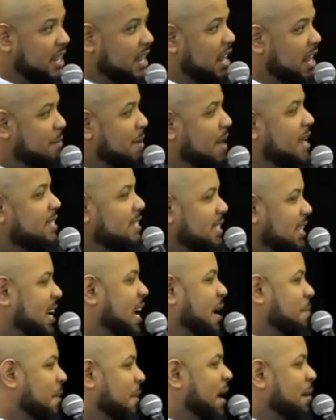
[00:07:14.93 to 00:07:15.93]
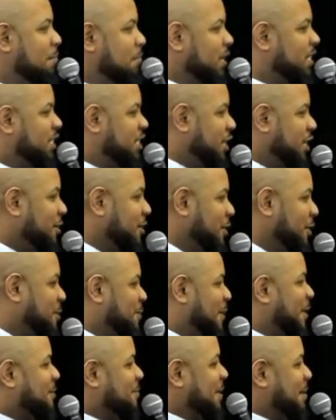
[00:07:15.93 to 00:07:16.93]
Everybody said amen, but you. You
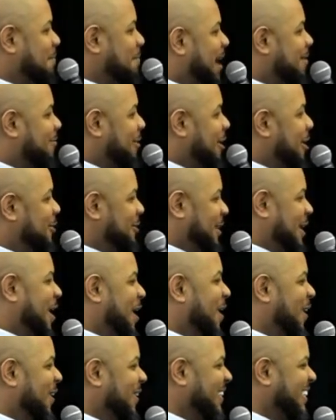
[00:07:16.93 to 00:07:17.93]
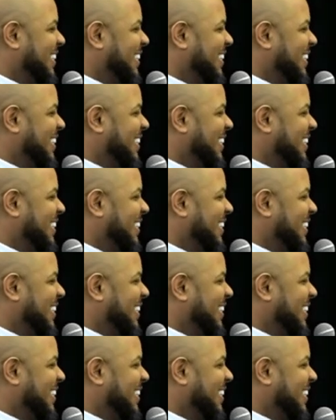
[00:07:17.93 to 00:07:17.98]
supposed to be my road dog.